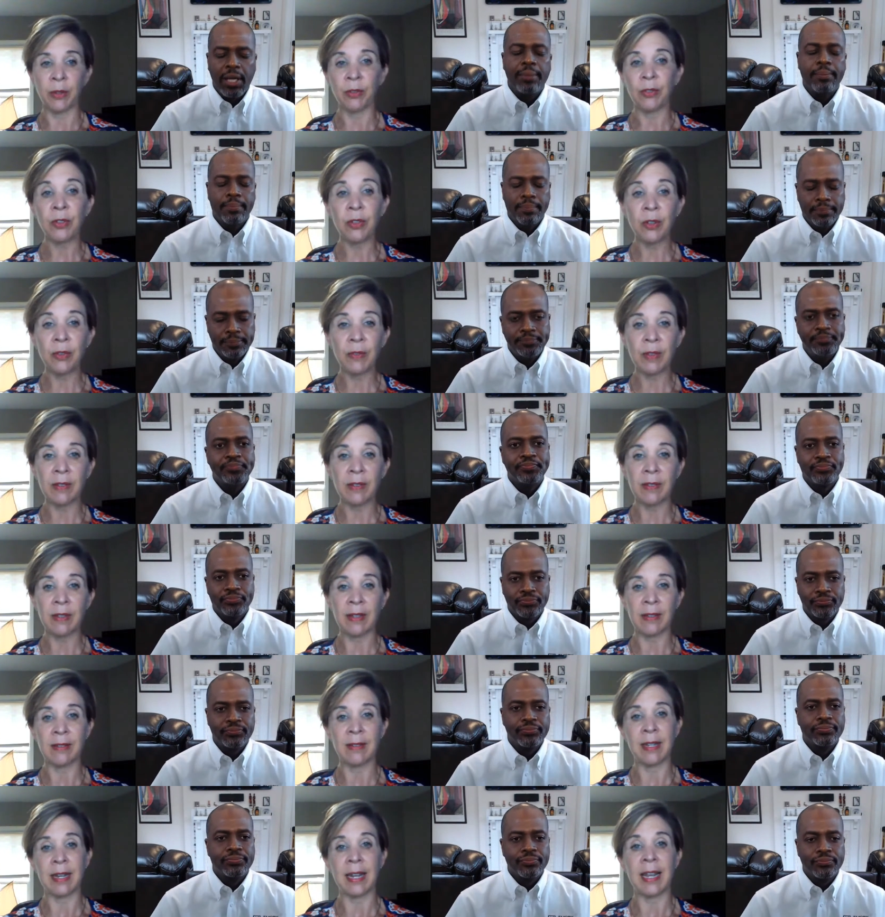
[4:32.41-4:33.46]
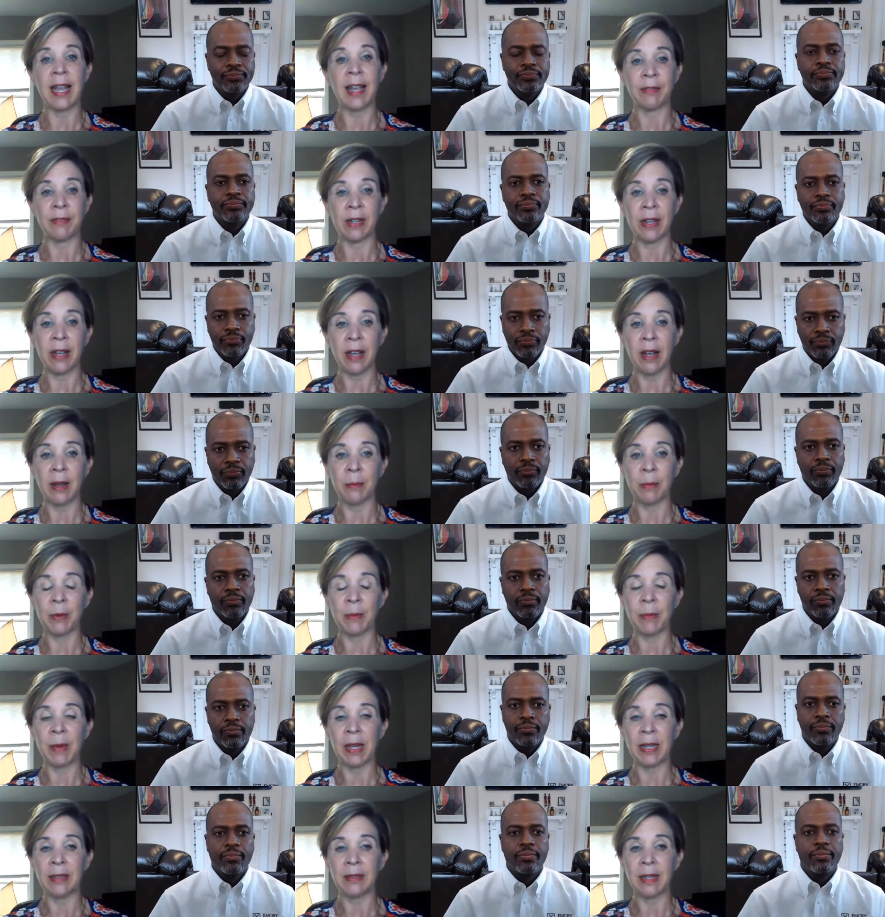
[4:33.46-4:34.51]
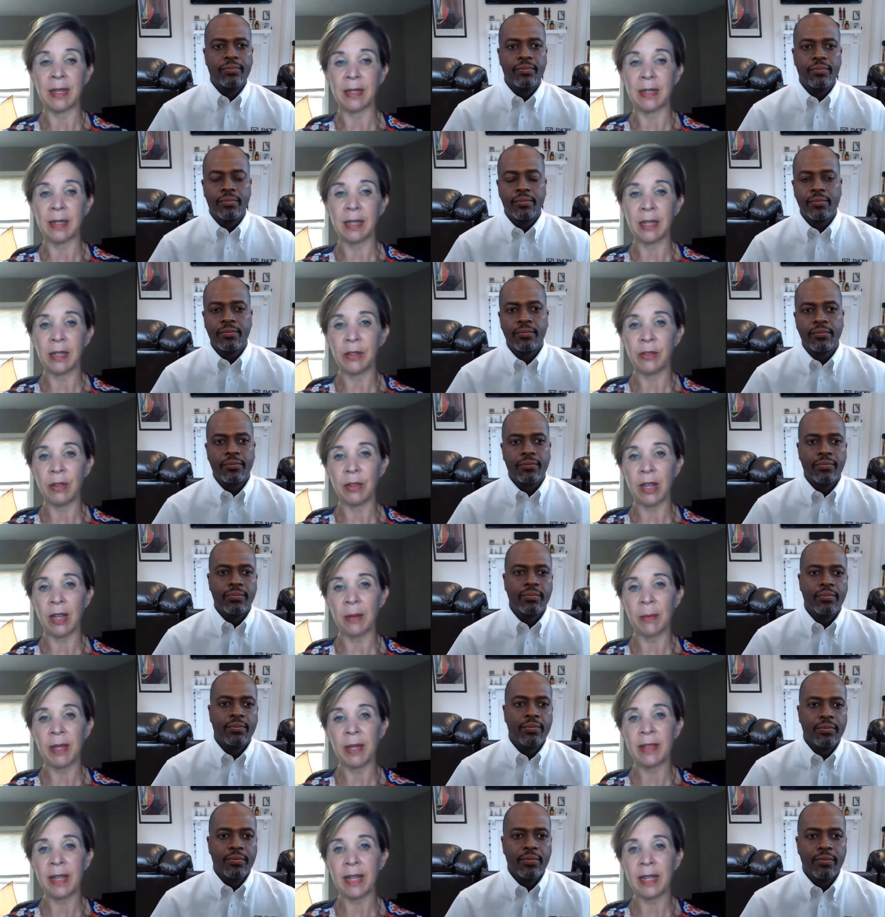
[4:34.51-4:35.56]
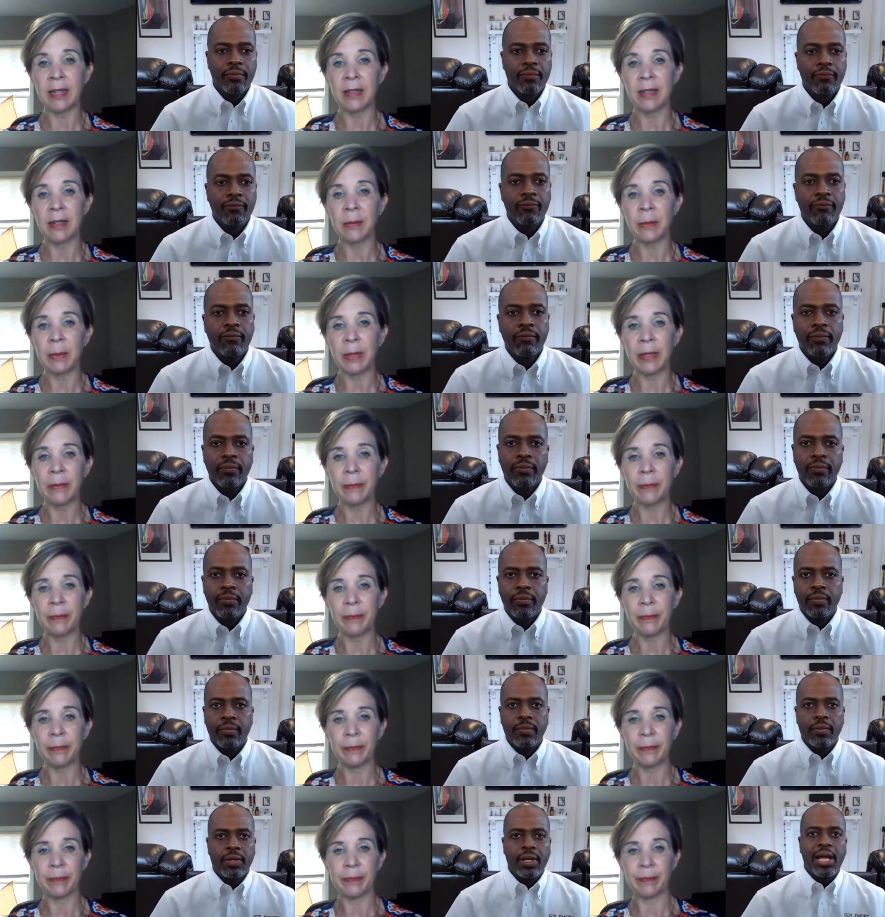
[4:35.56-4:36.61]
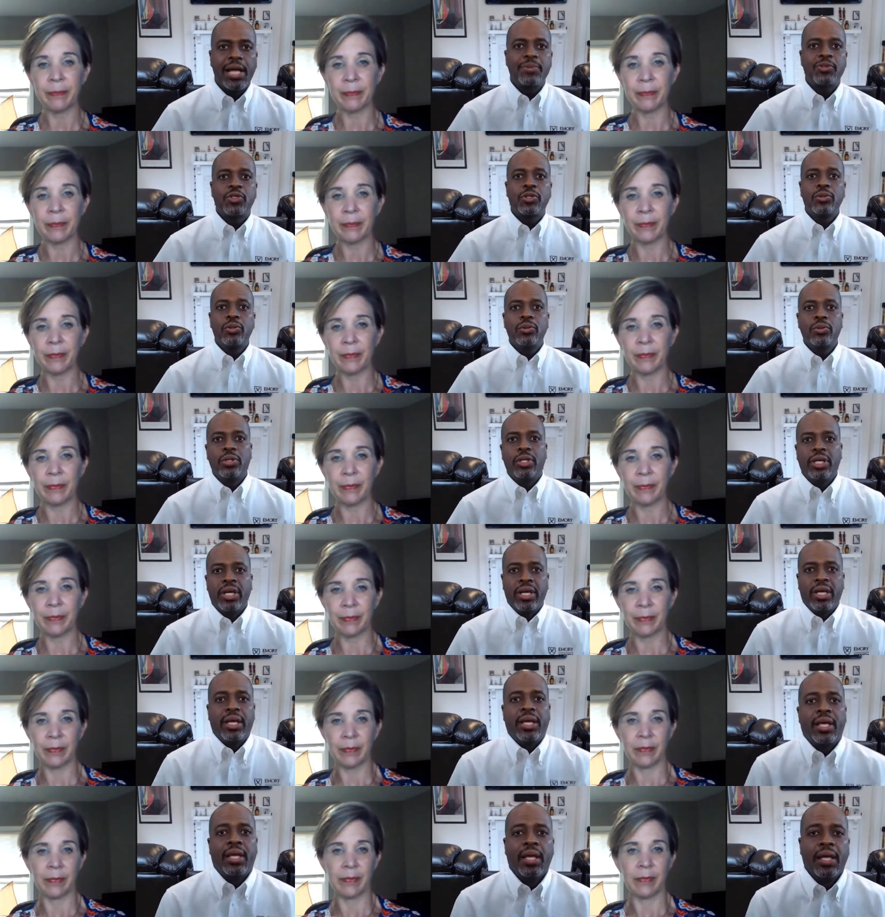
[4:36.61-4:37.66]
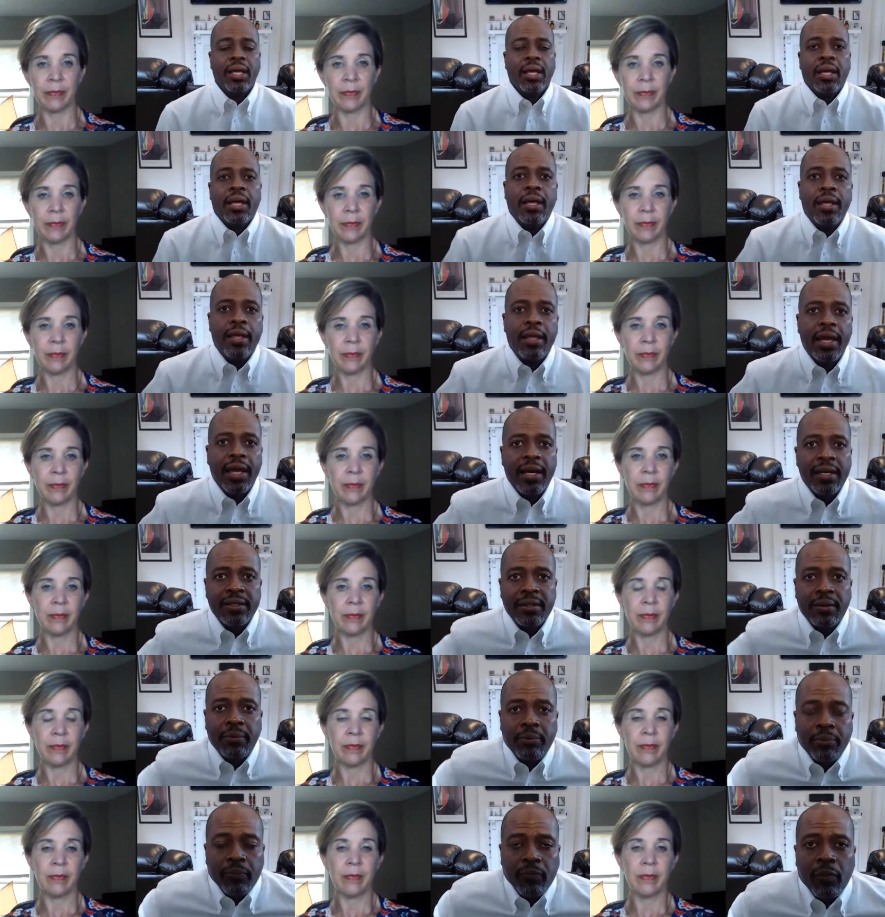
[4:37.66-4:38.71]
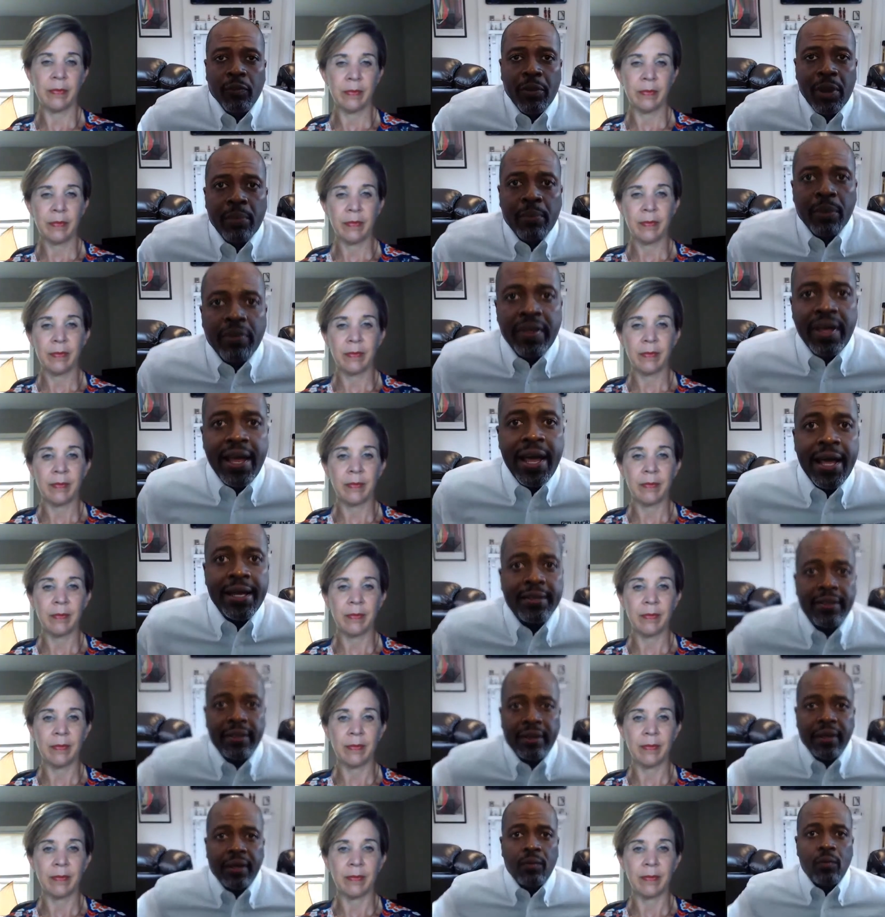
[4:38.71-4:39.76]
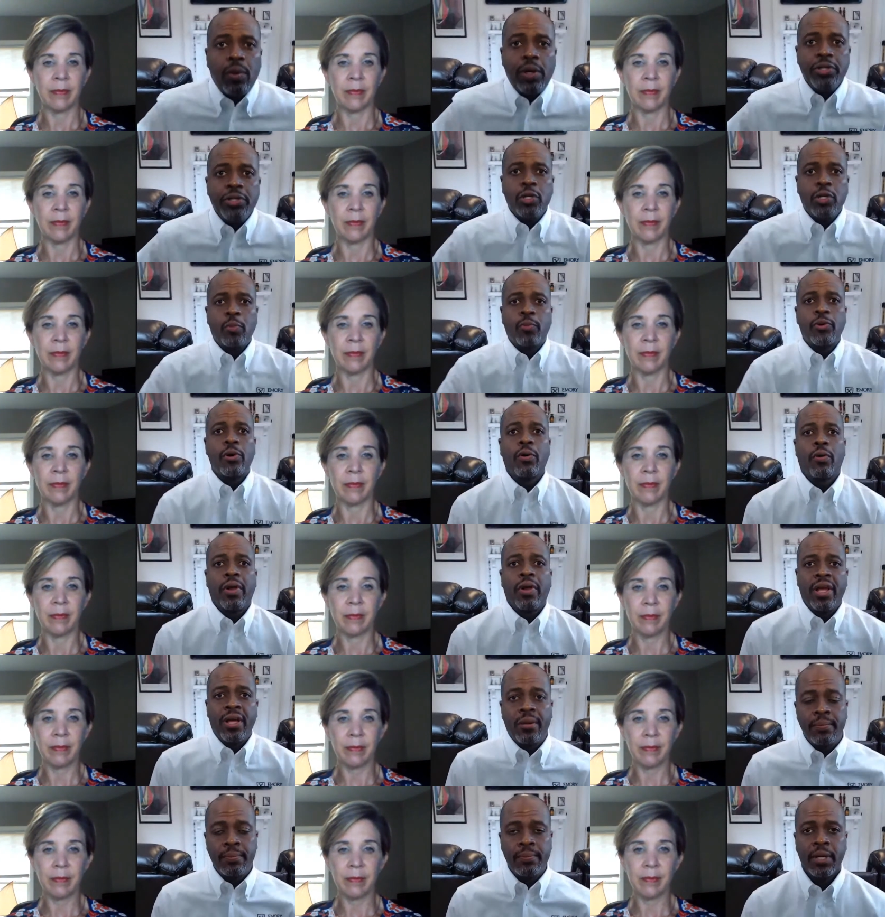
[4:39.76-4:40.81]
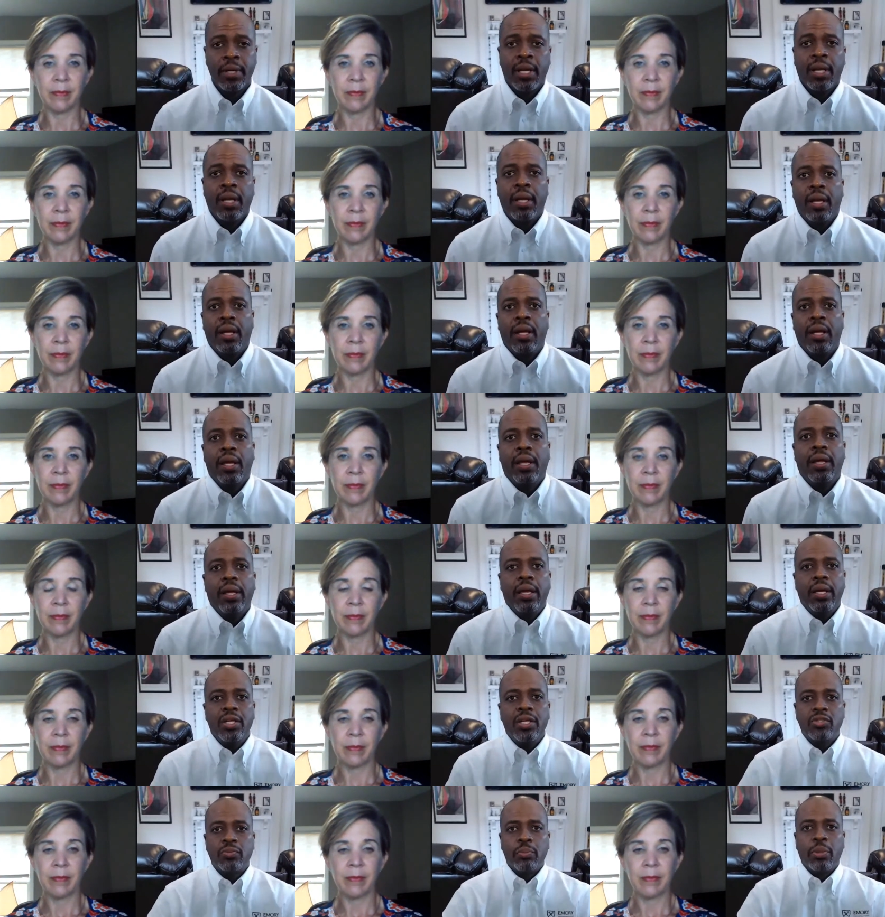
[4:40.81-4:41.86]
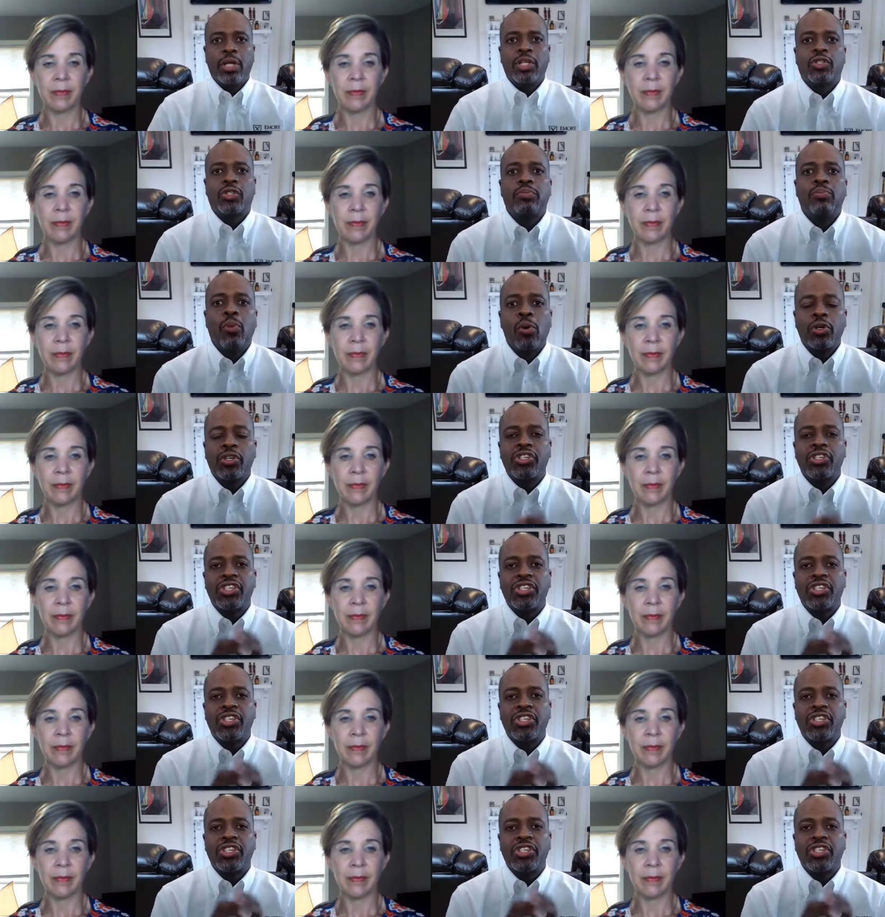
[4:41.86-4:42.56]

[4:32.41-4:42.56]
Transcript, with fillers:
Speaker 1: career services that I have to compromise on? Can you talk about that a little bit?
Speaker 2: Absolutely. Absolutely. And remember that the one year program is much more